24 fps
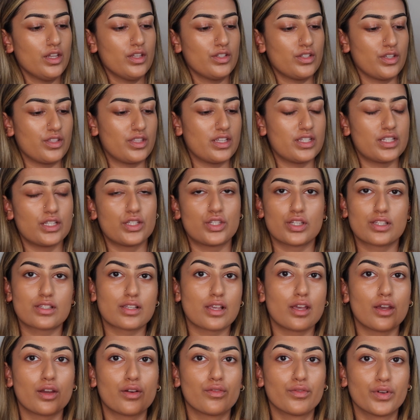So this is
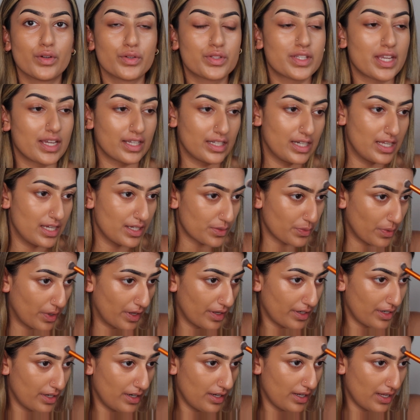just a Real Techniques
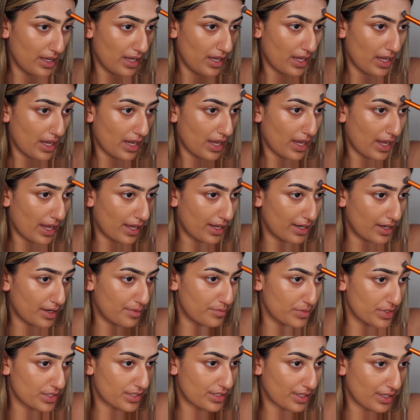one. And
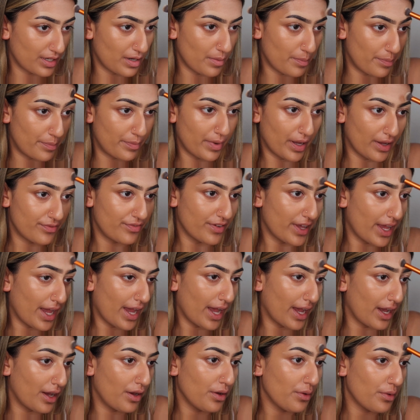I'm just going to buff it
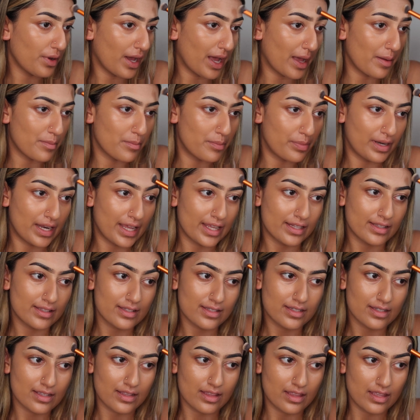out and
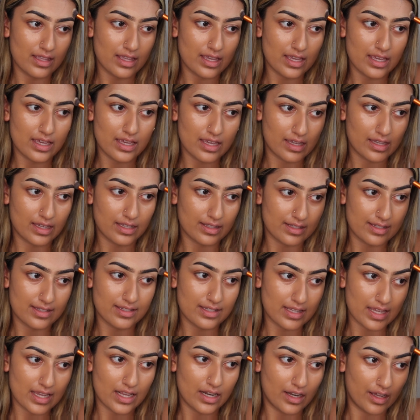blend the
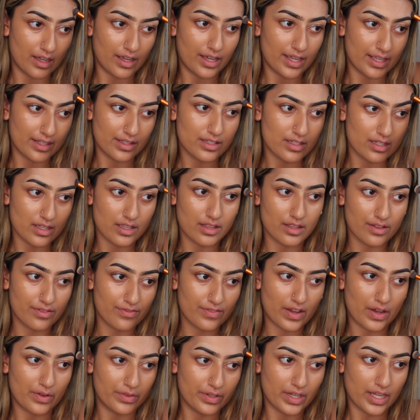concealer into the
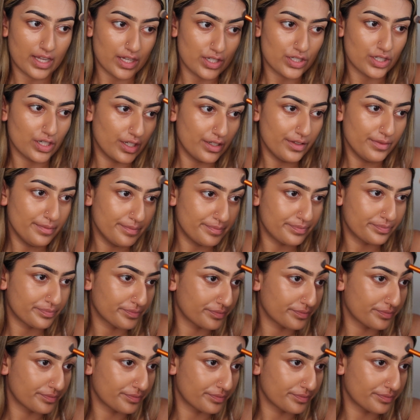foundation.